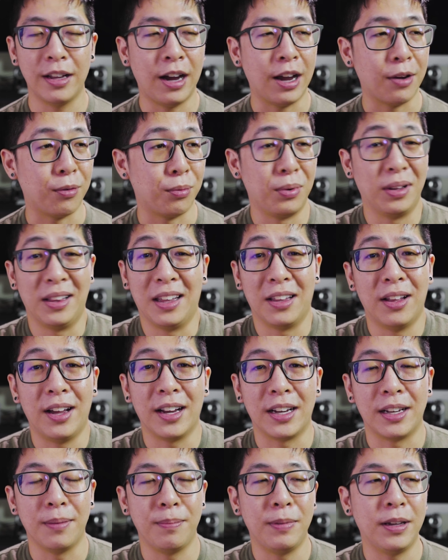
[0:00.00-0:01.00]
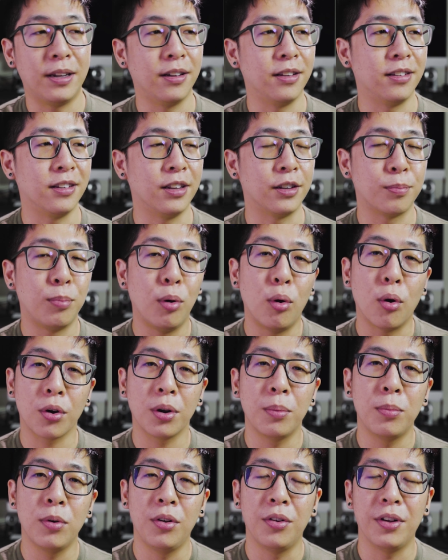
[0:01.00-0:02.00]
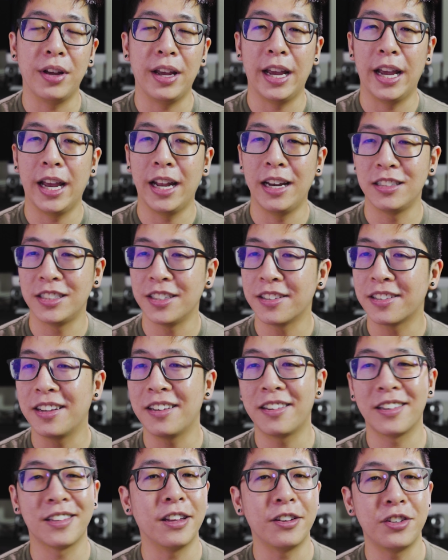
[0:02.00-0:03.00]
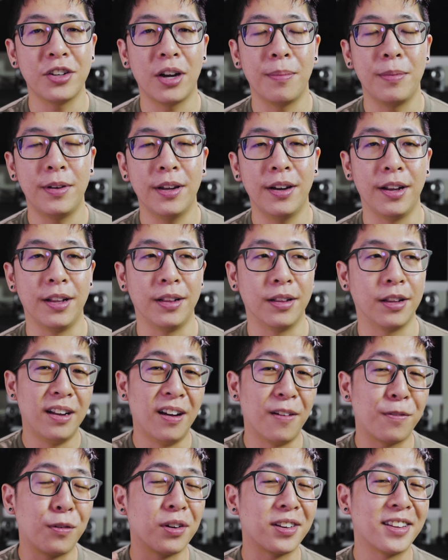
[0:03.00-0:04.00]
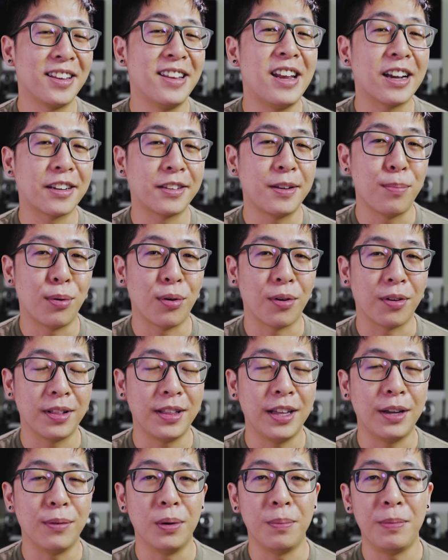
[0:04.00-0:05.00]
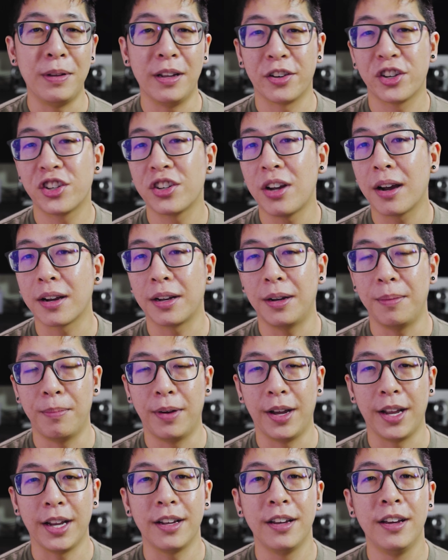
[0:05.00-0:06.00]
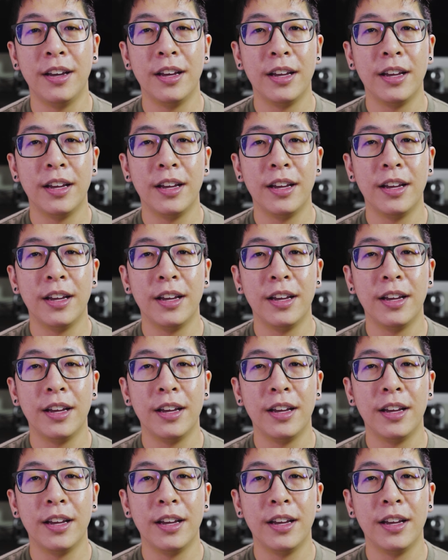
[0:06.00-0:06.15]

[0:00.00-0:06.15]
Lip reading: I really like it because it's portable and it just gets the job done. Now, of course, the next important thing would be a shotgun mic.